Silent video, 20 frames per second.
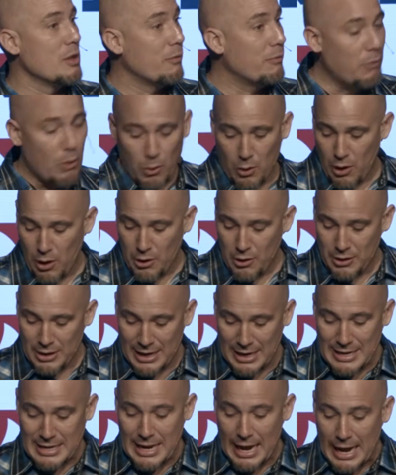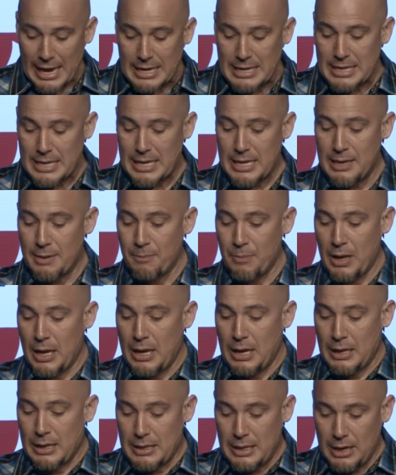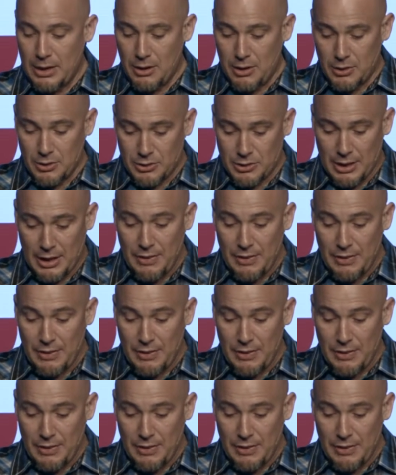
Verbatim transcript: 490 years.